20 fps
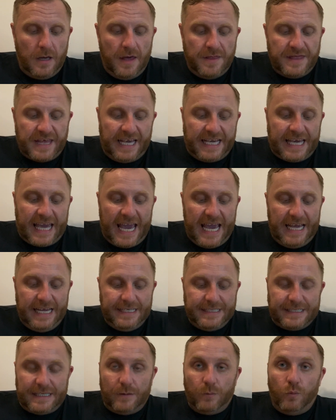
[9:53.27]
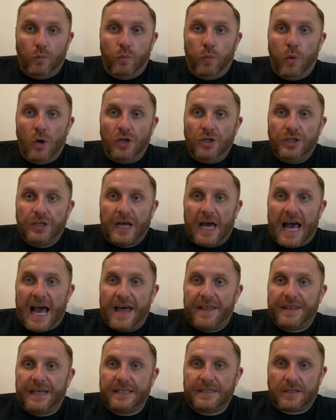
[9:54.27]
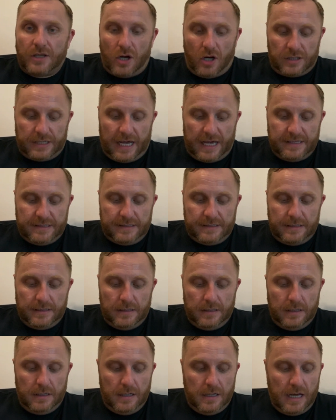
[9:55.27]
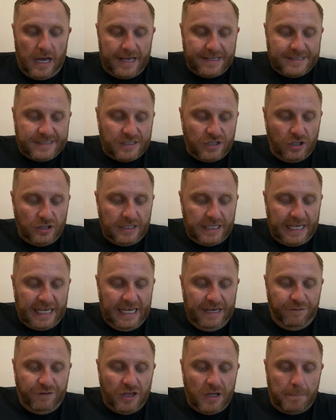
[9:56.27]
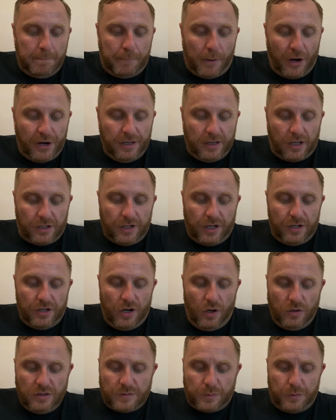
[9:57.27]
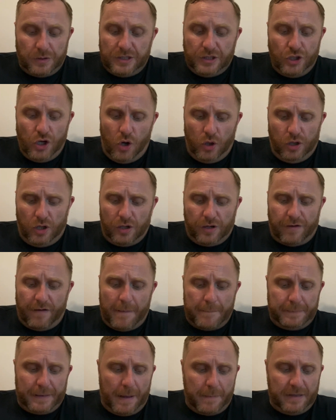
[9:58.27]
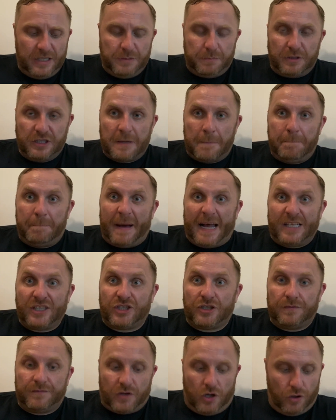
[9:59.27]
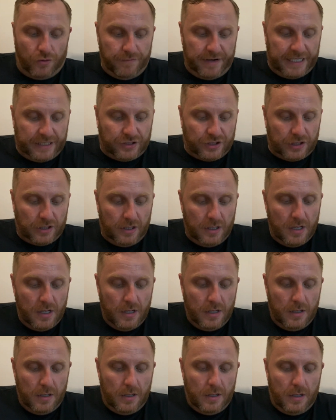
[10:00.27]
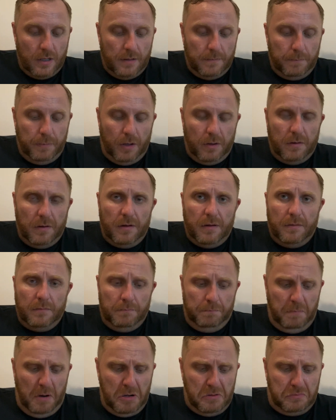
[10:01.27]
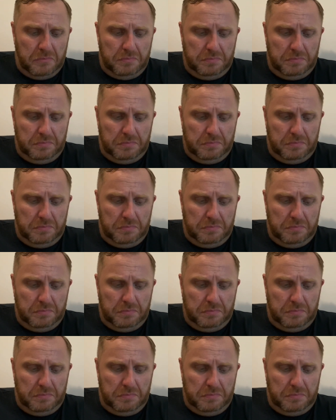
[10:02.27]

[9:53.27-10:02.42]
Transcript: They gazed in wonder at this goddess, and suddenly even the boil on her nose was no longer a blemish but a badge of courage. But